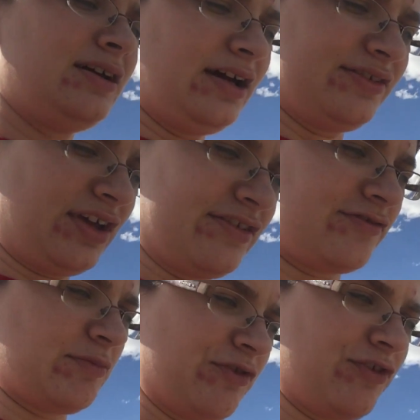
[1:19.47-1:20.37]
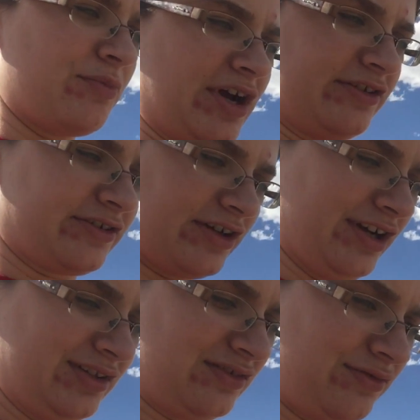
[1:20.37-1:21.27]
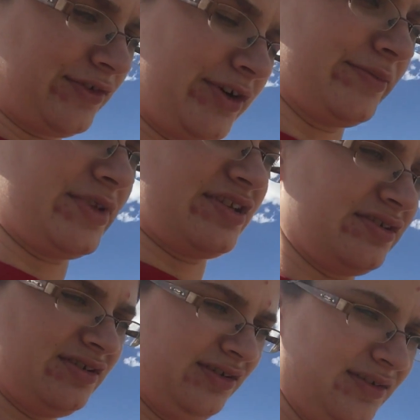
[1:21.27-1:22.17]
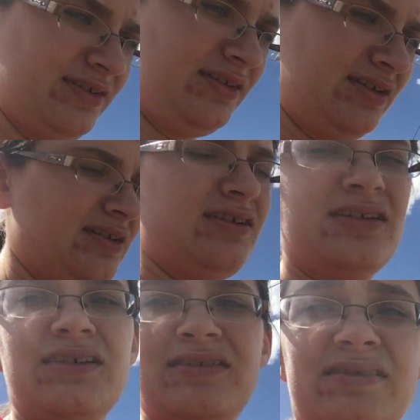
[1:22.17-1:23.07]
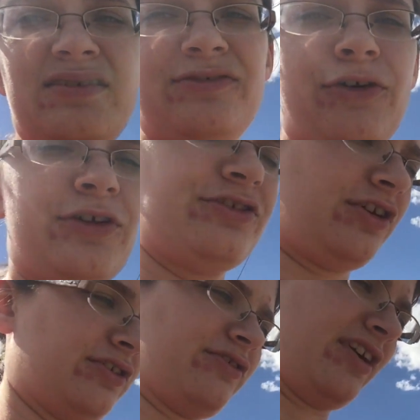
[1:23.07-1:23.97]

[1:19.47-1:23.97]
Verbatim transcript: aside from a few minor cuts from the foliage on the